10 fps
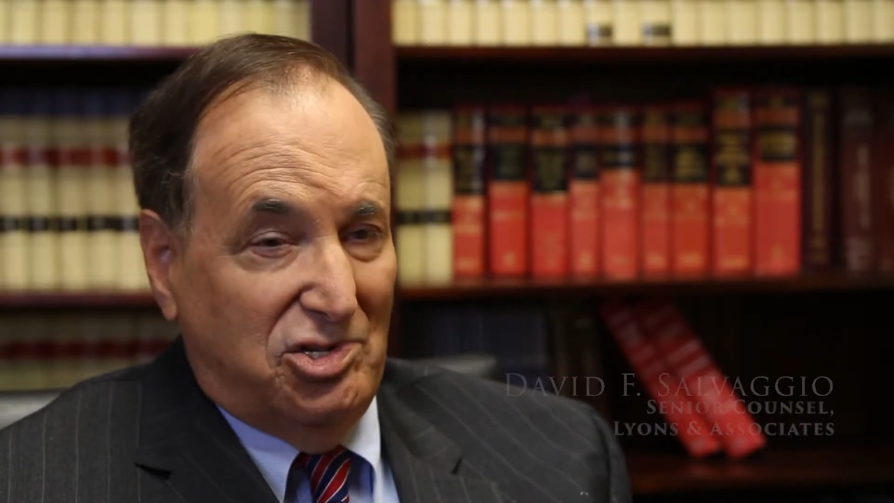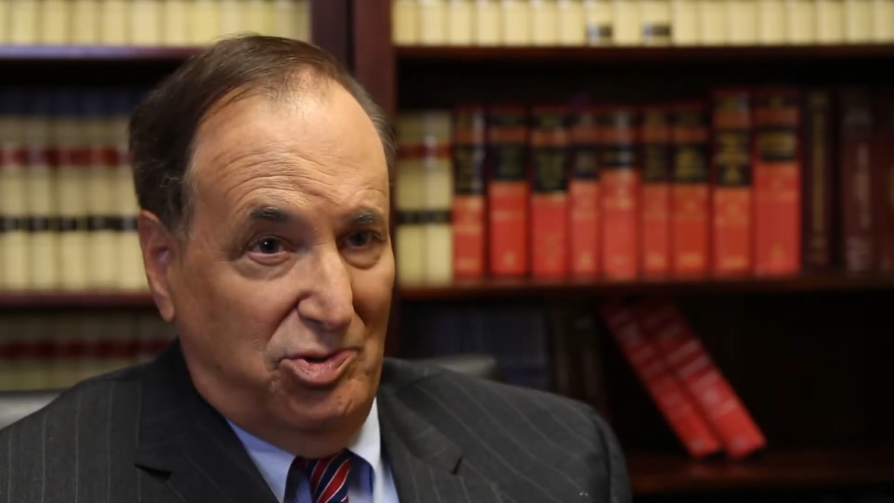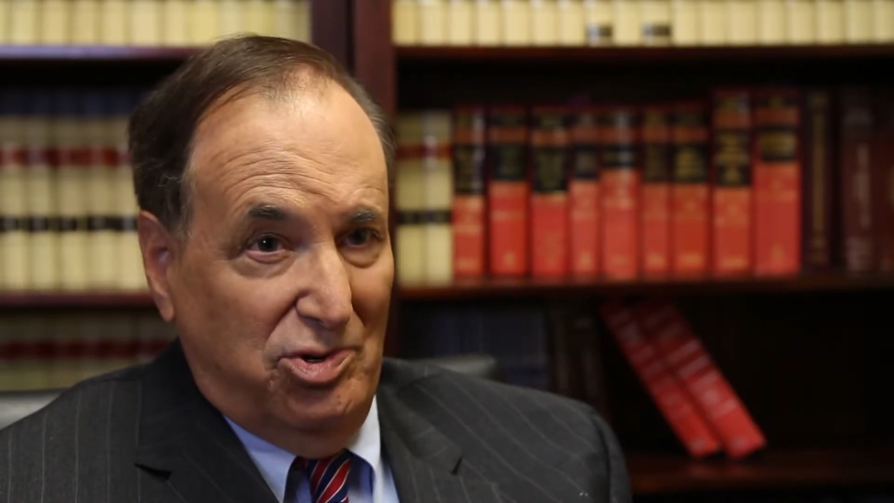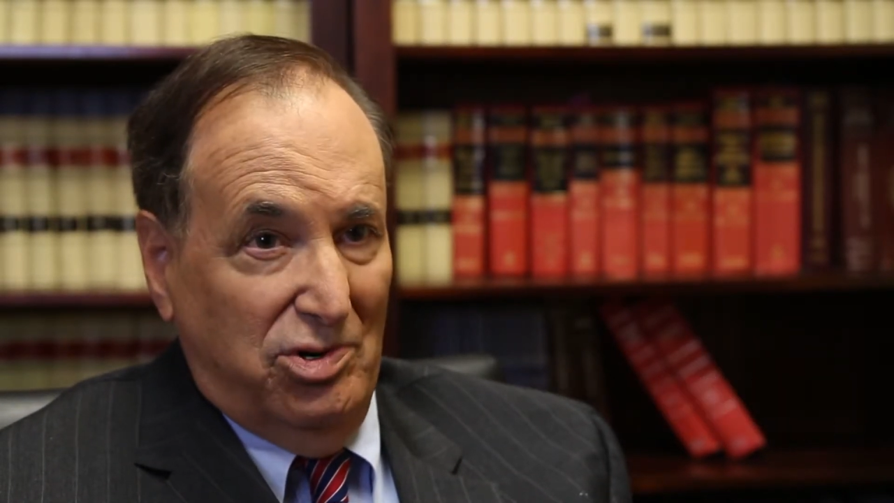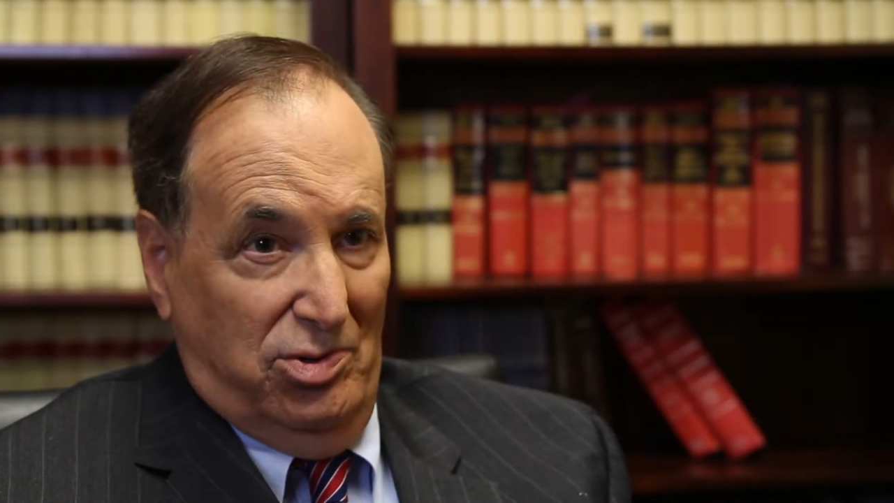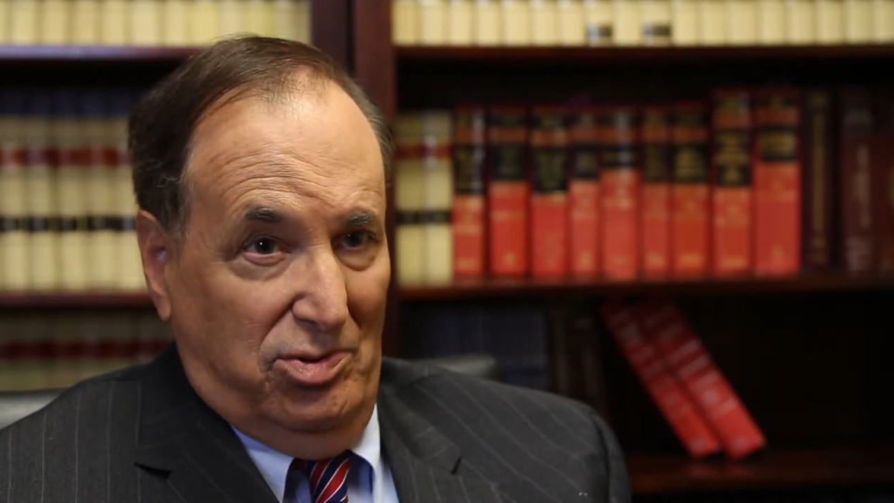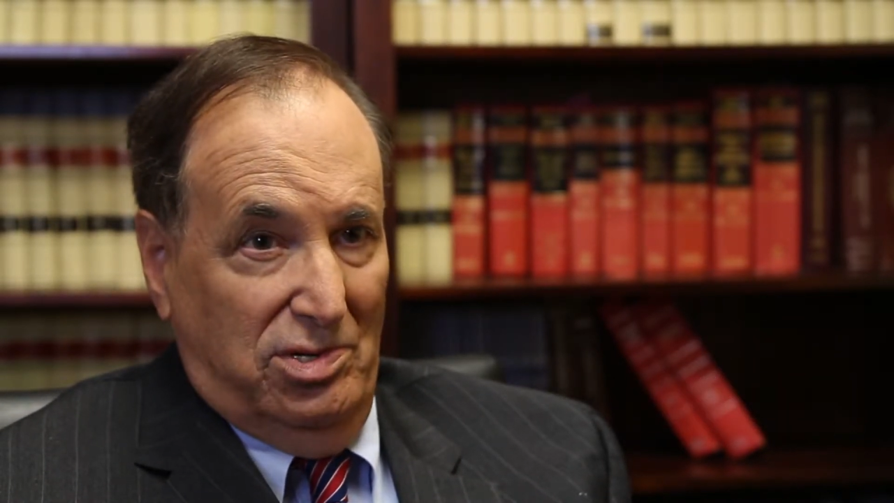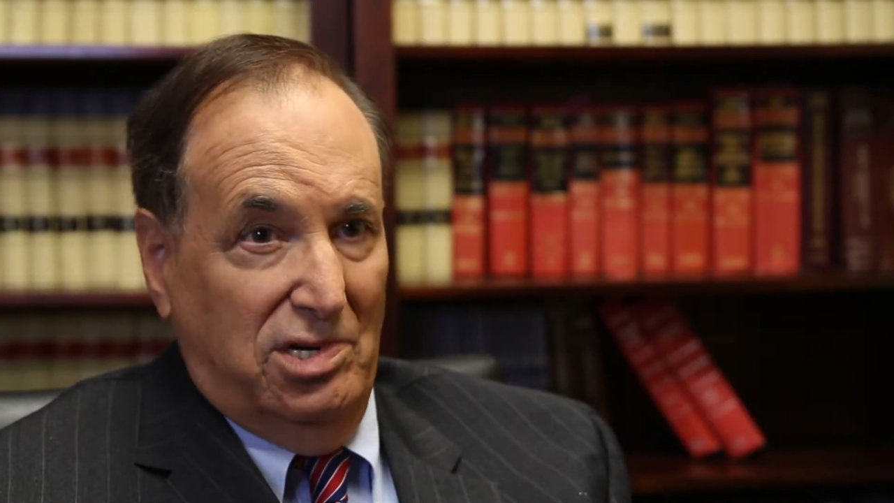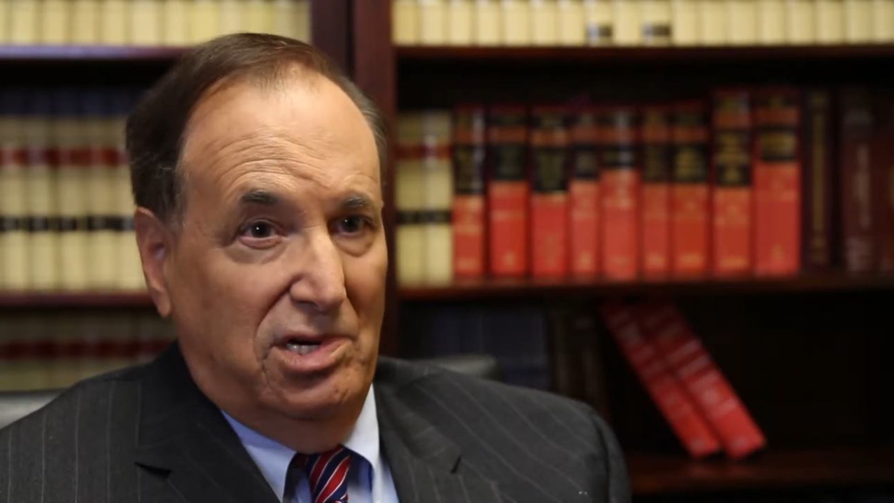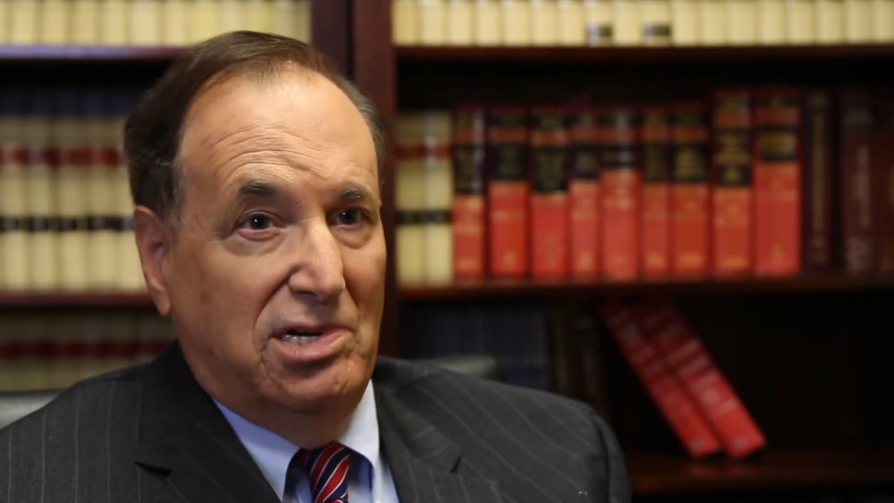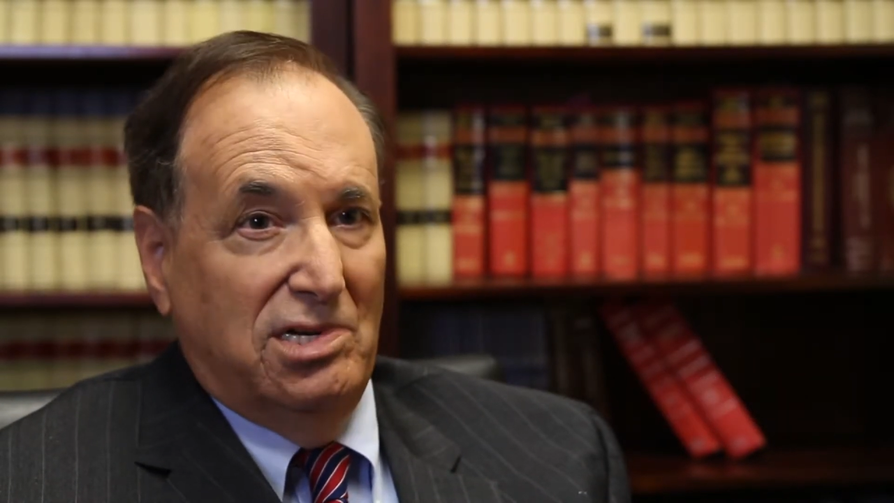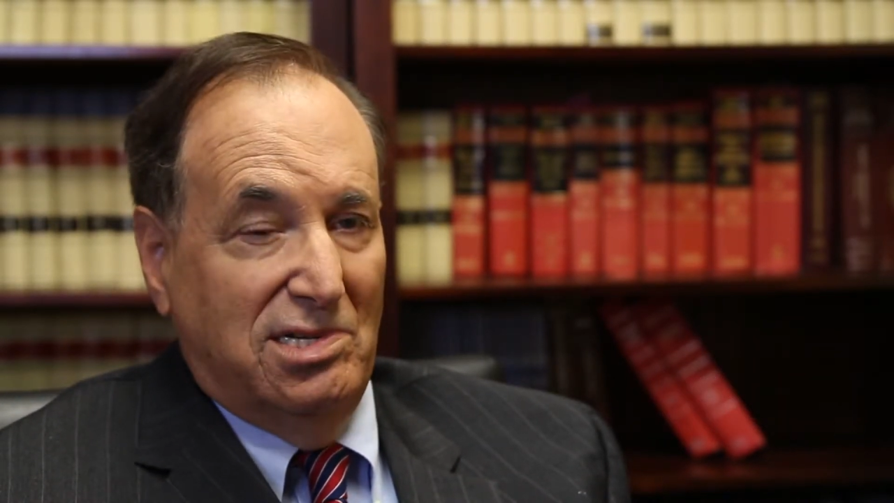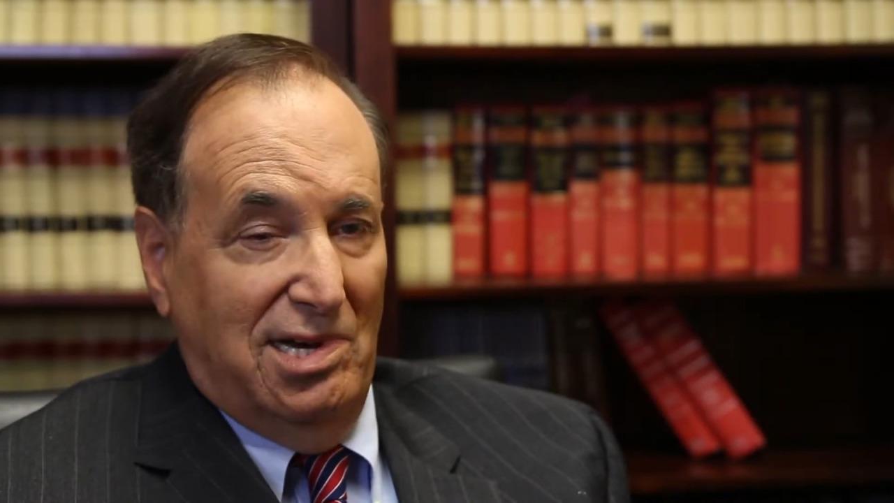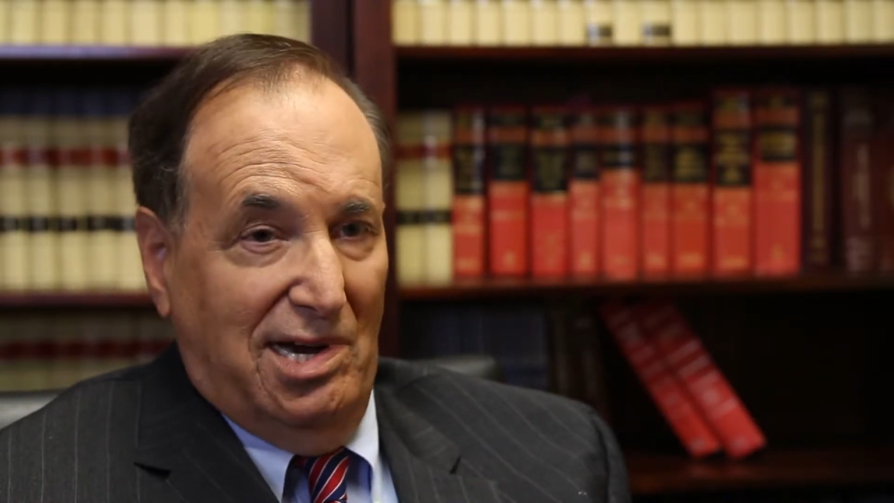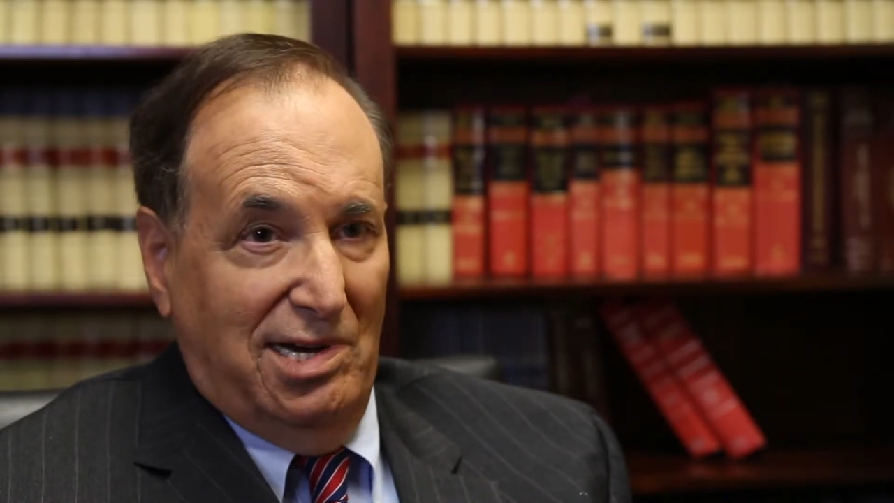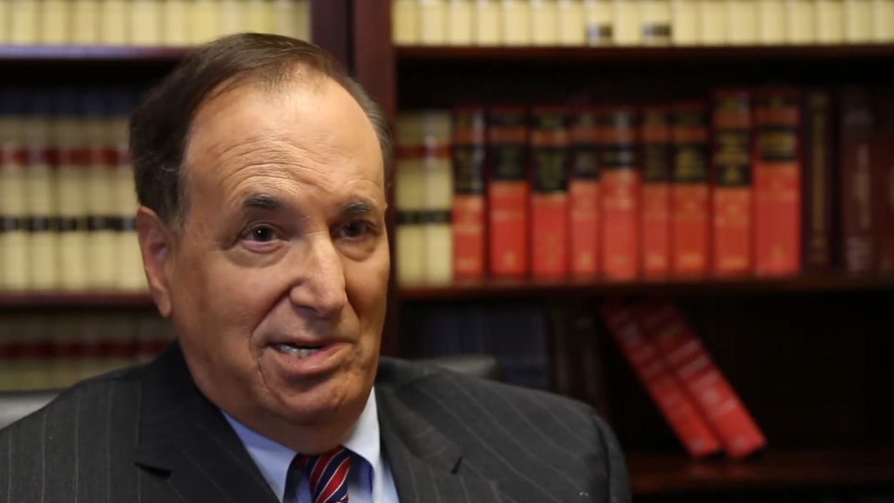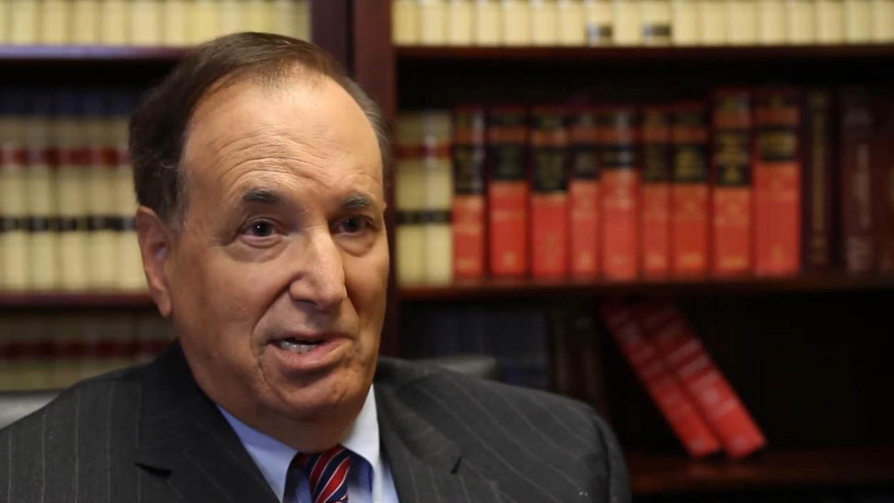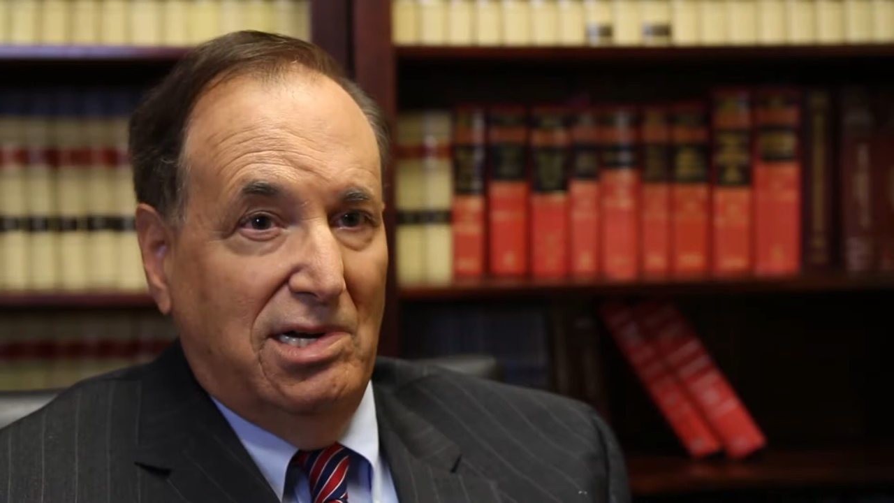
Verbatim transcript: true that